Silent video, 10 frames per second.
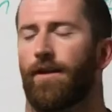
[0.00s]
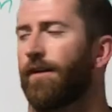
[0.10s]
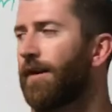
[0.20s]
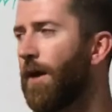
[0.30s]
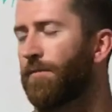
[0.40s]

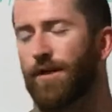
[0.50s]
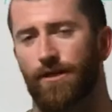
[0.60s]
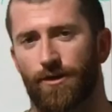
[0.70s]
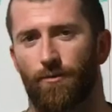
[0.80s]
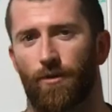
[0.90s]

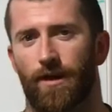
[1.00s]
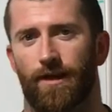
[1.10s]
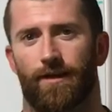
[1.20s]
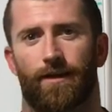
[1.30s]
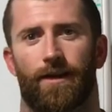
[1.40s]
competition
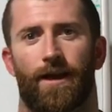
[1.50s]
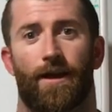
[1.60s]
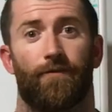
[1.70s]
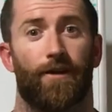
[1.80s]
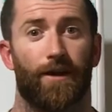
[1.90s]
week.
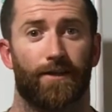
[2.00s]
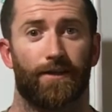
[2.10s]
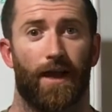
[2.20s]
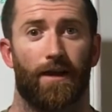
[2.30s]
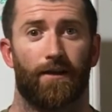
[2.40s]
I'm very
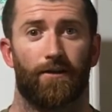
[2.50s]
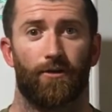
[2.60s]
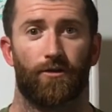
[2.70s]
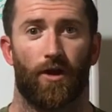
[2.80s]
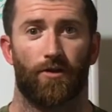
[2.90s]
excited
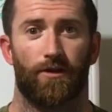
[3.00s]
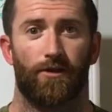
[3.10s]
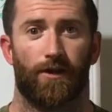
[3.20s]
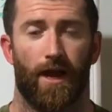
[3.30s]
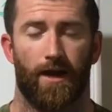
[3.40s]
to talk to
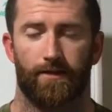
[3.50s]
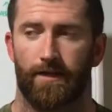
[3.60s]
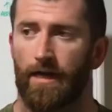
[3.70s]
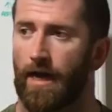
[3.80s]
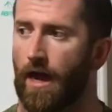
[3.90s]
you guys.
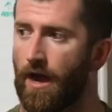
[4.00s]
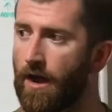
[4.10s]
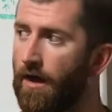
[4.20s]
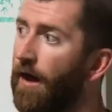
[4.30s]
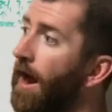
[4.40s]

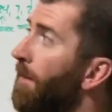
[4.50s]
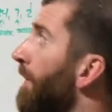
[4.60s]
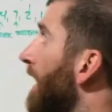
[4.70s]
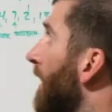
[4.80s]
I made